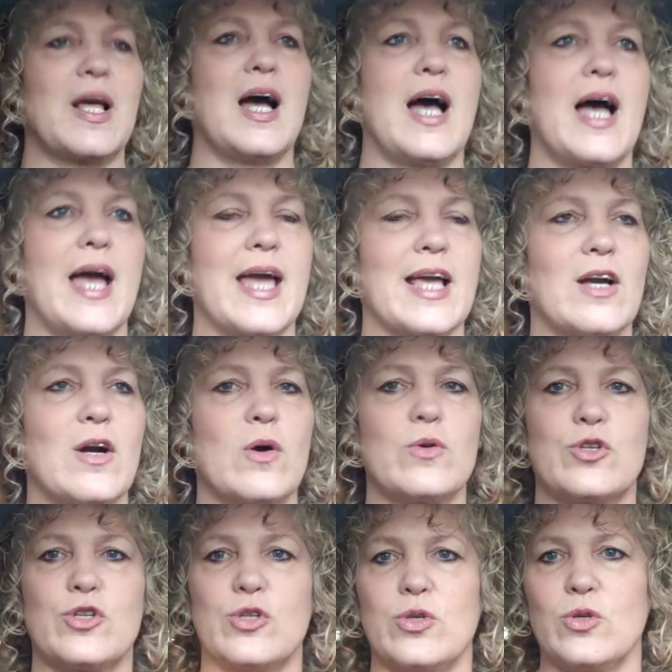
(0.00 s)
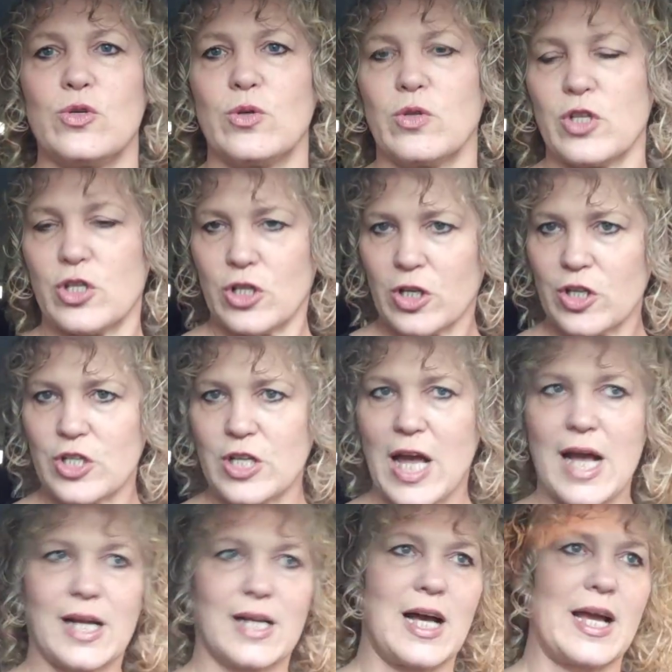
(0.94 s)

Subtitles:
I go to the Sugar Shack.